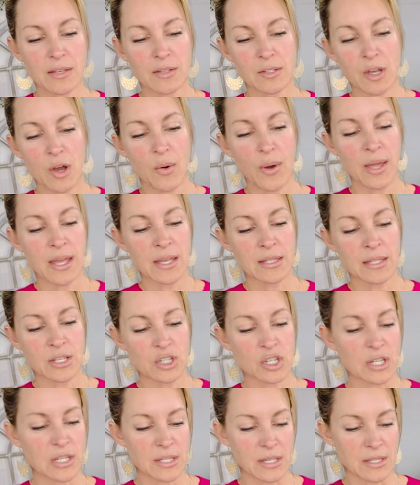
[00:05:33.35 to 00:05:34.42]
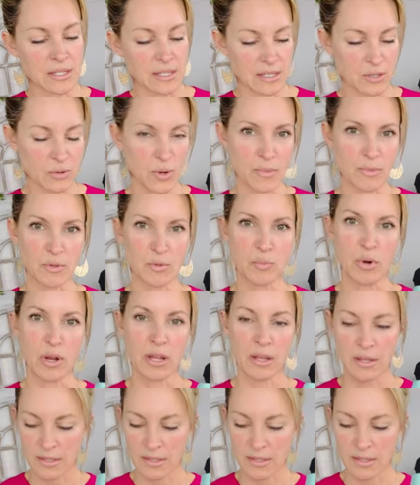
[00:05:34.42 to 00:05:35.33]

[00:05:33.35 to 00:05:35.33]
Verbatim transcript: So I guess it just doesn't scream spring.